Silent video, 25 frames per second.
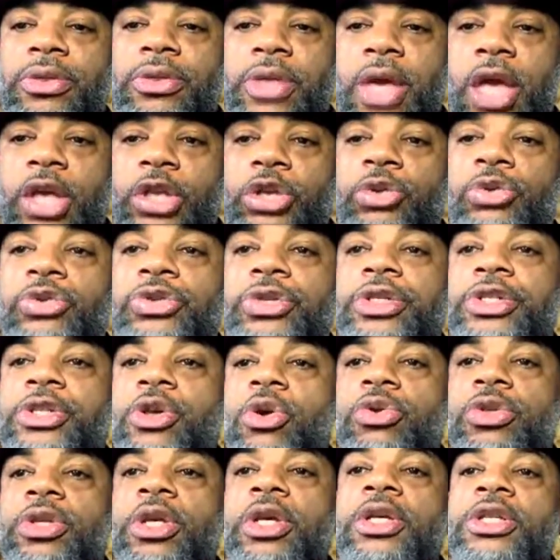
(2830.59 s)
Thank you.
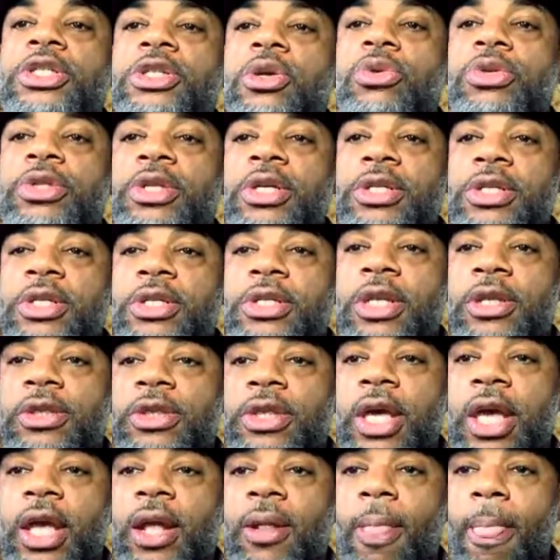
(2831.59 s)
So this is the
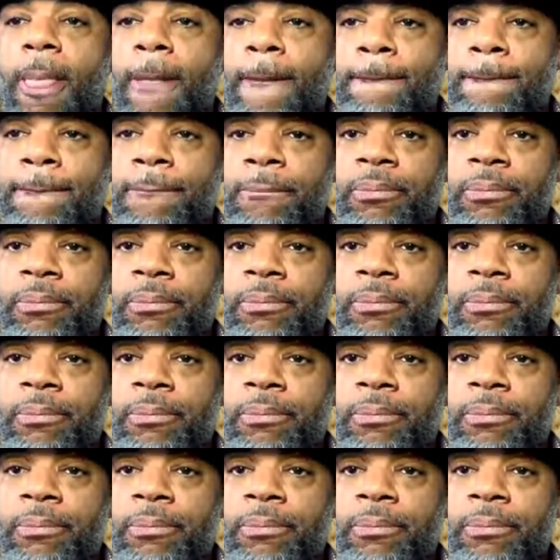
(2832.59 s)
thing.